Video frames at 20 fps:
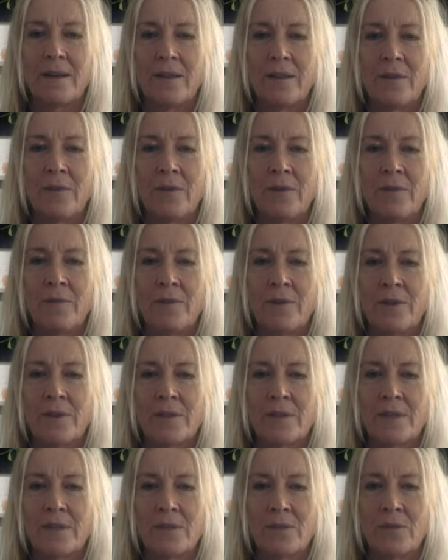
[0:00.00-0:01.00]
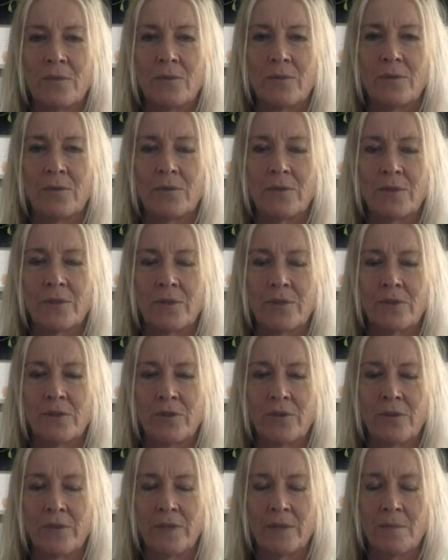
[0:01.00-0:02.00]
the reverse is also
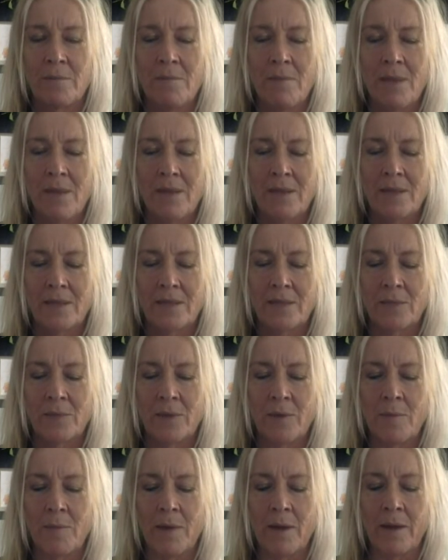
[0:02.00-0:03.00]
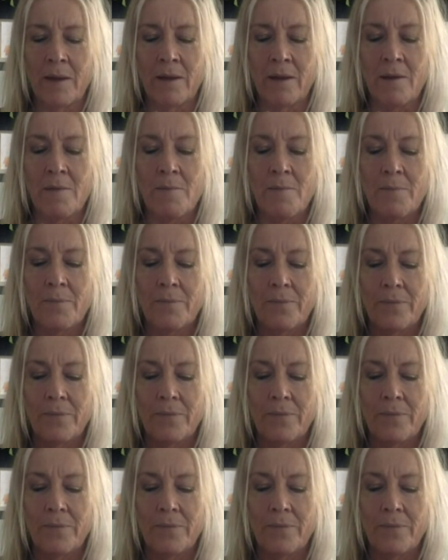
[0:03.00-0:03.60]
true as it makes its way back up